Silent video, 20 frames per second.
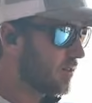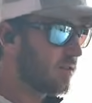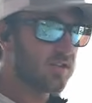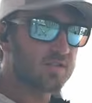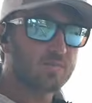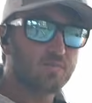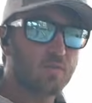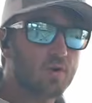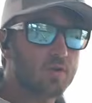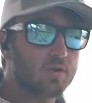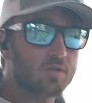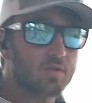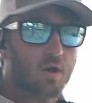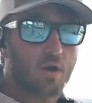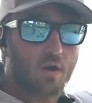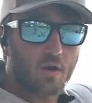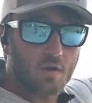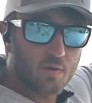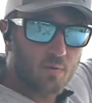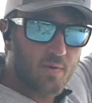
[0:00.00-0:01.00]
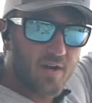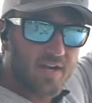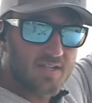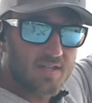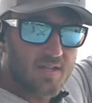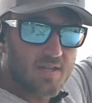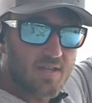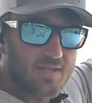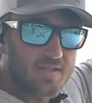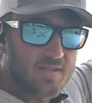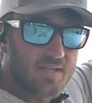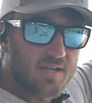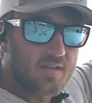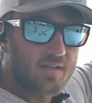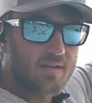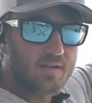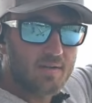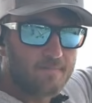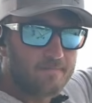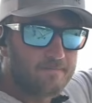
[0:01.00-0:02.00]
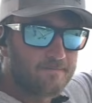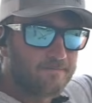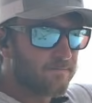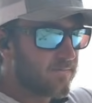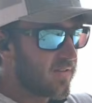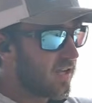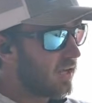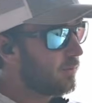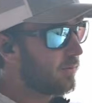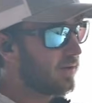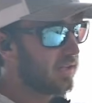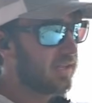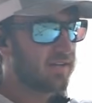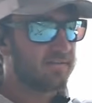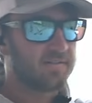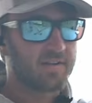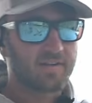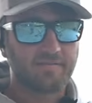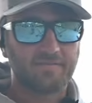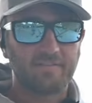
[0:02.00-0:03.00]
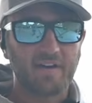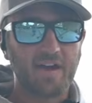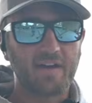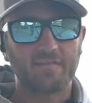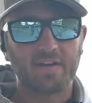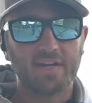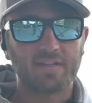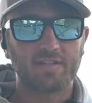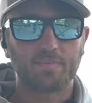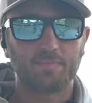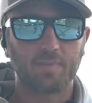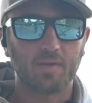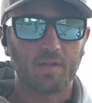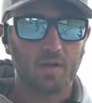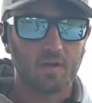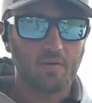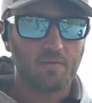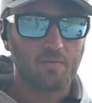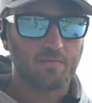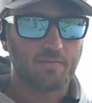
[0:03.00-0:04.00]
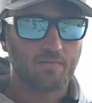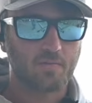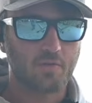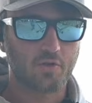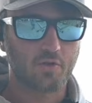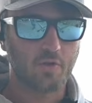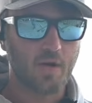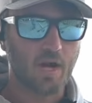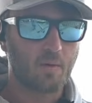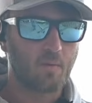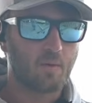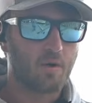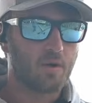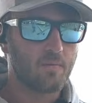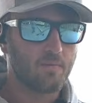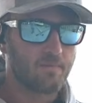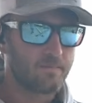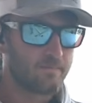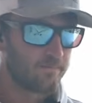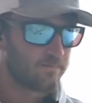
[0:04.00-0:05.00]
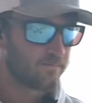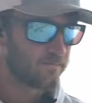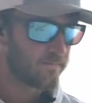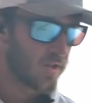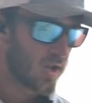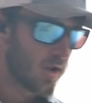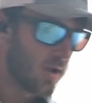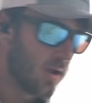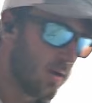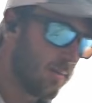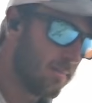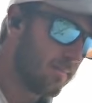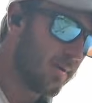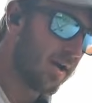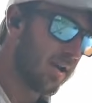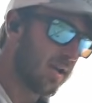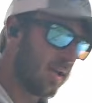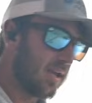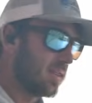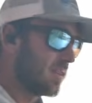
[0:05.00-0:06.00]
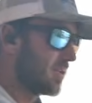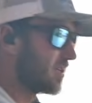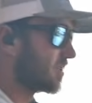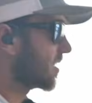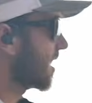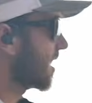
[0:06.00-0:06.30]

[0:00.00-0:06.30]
these boards all the way to the ceiling, and we leave it five eighths below for drywall. But in this